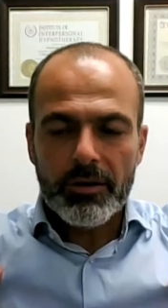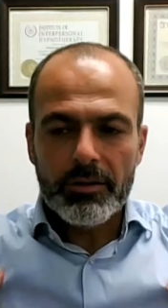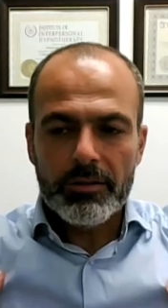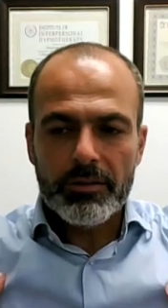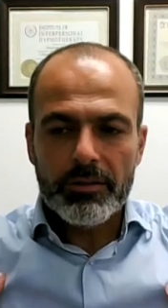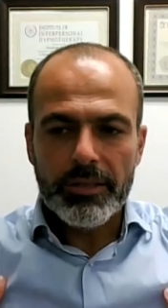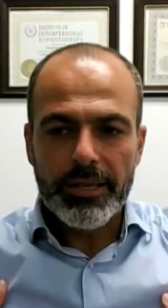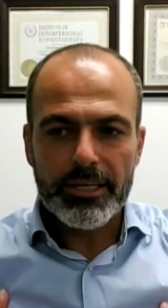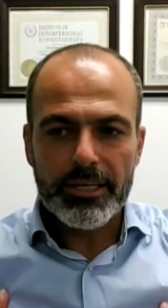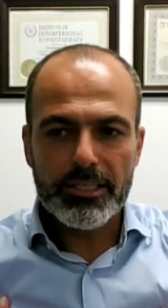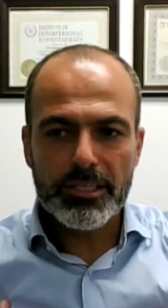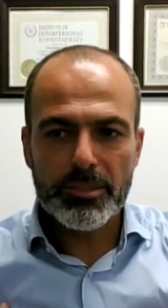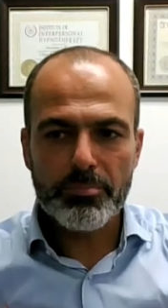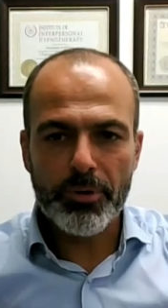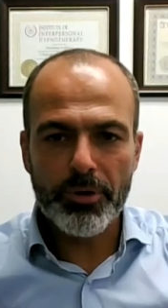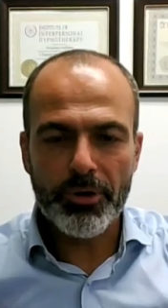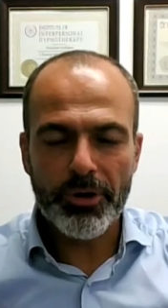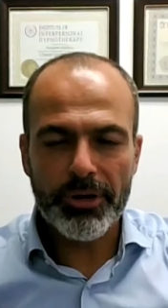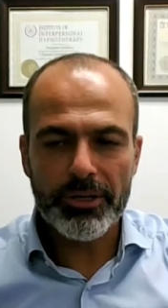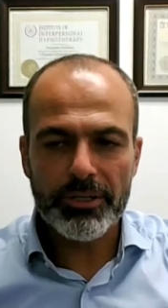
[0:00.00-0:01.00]
the
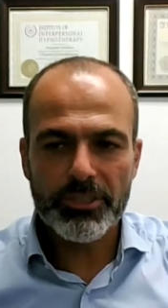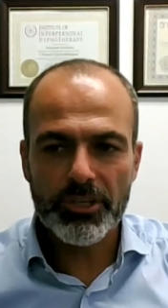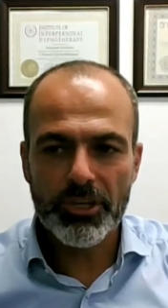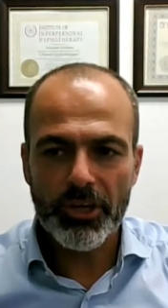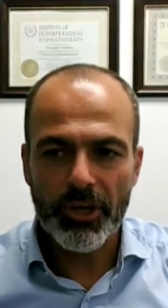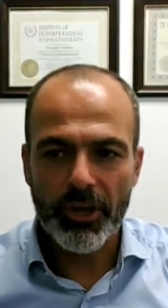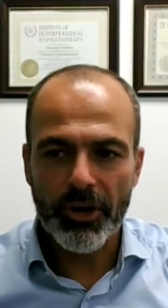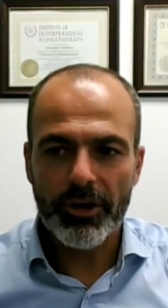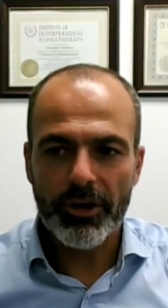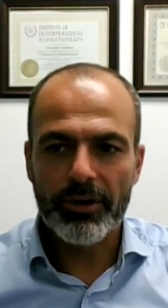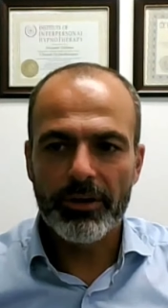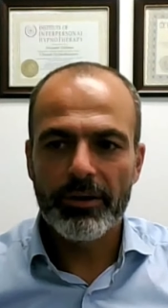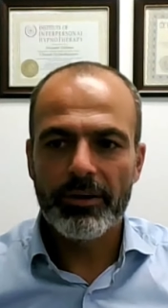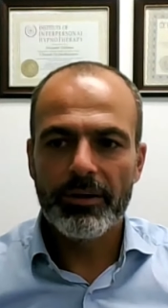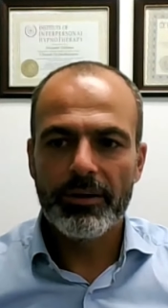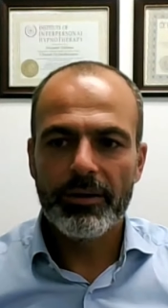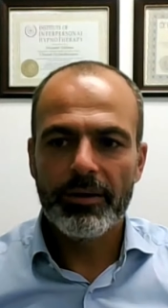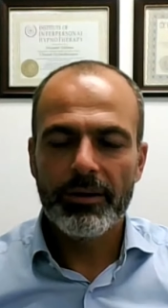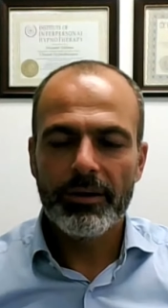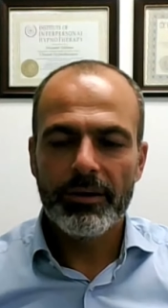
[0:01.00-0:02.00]
experience here.
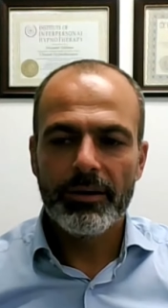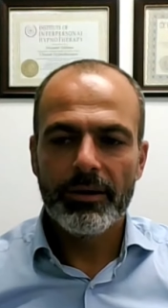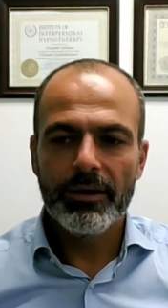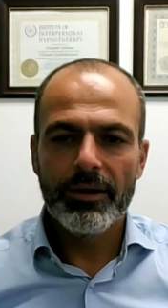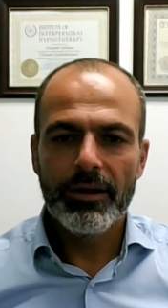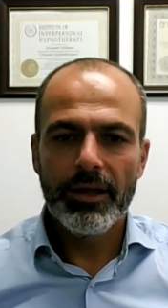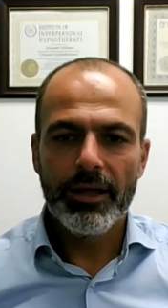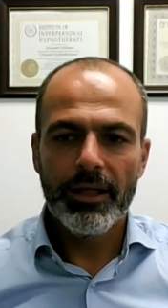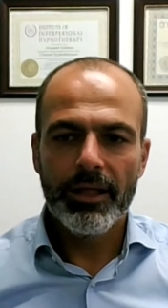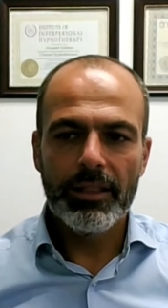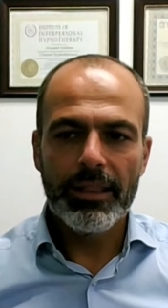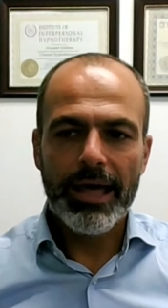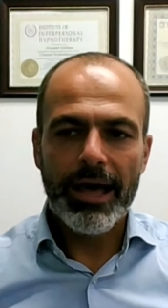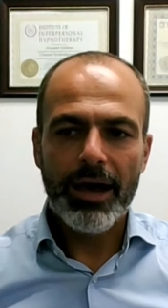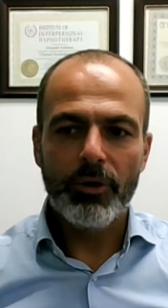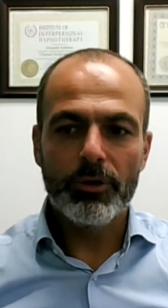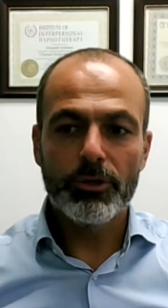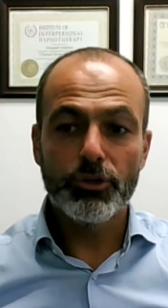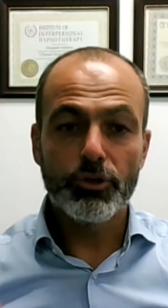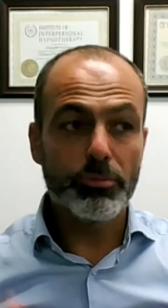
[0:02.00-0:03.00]

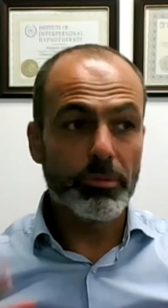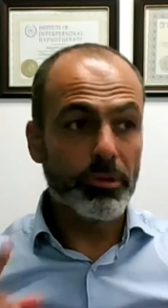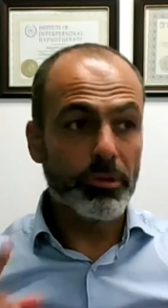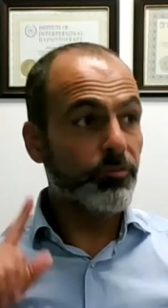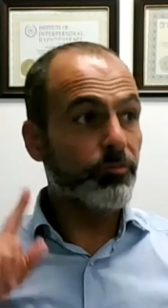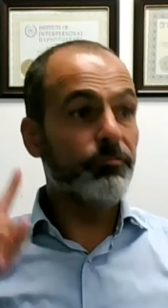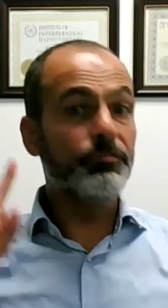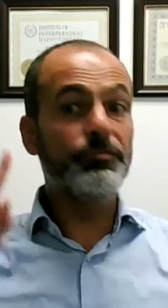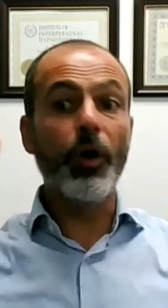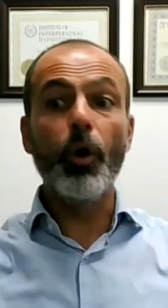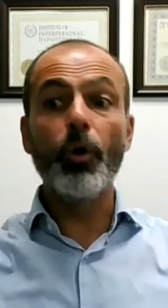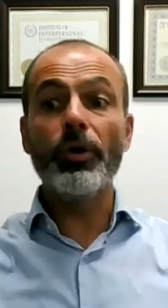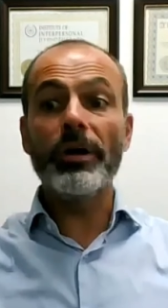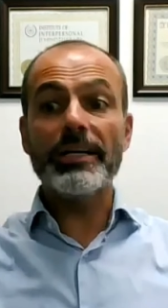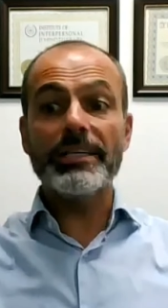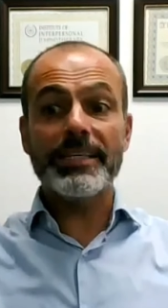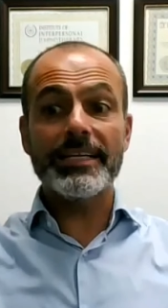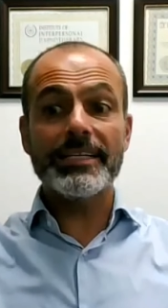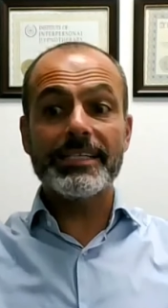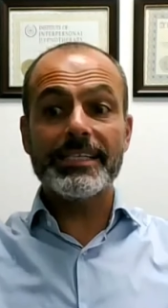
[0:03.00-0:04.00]
Allow it to be.
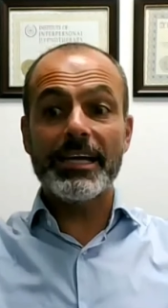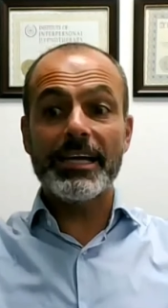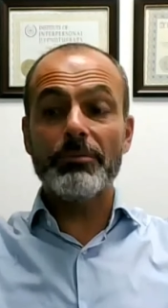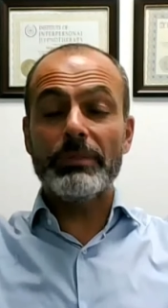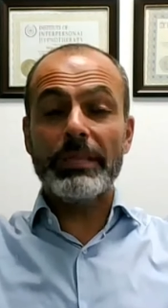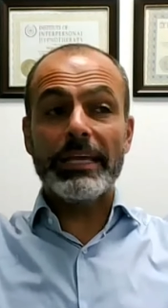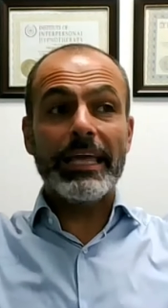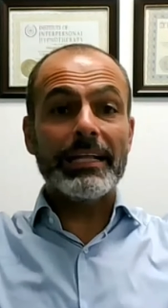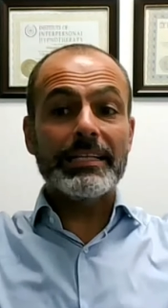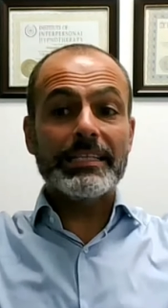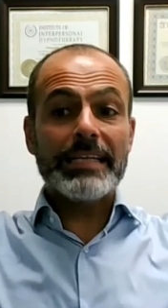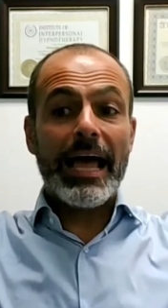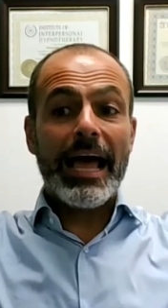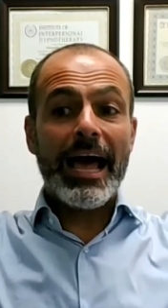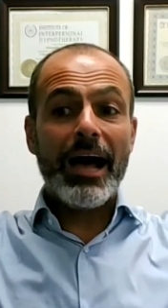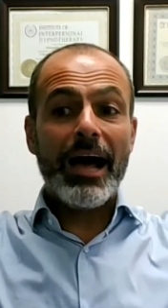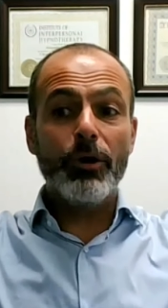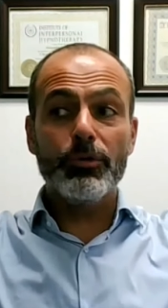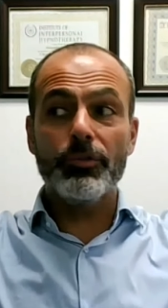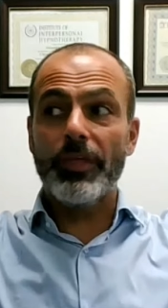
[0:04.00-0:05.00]
Focus on something else
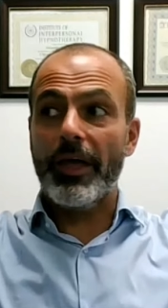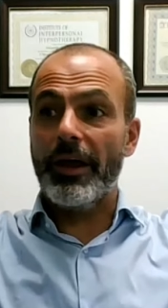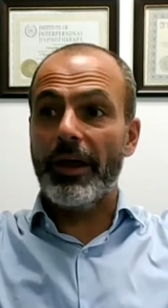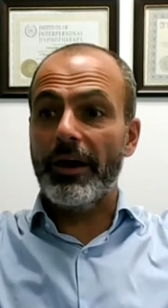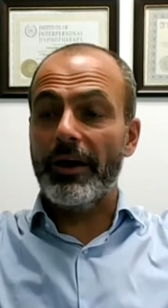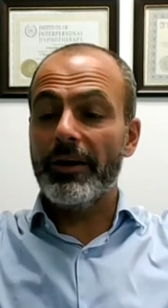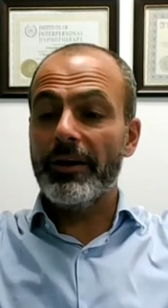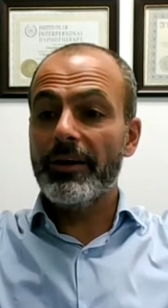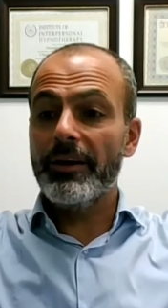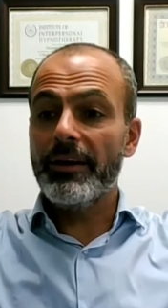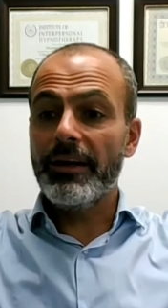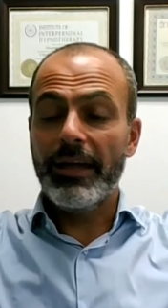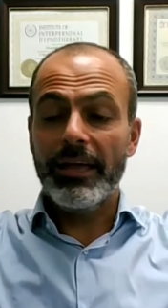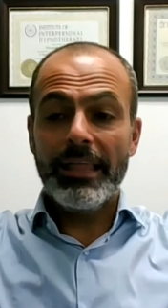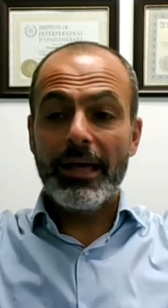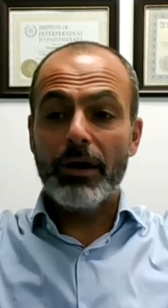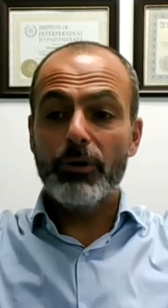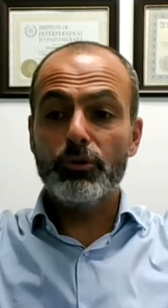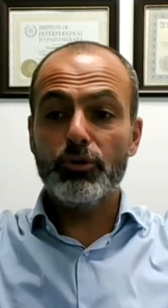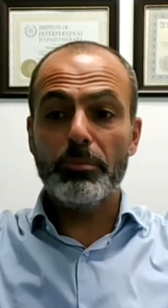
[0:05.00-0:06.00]
out there.
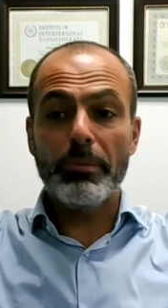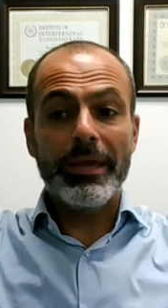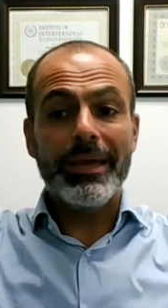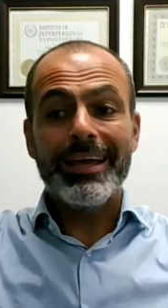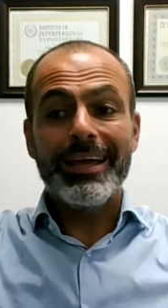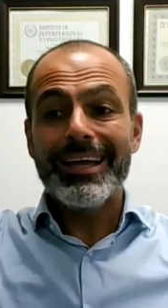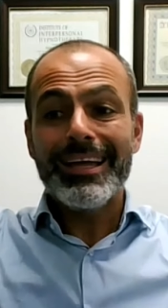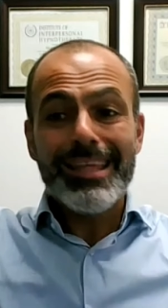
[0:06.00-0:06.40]
Allow it to be.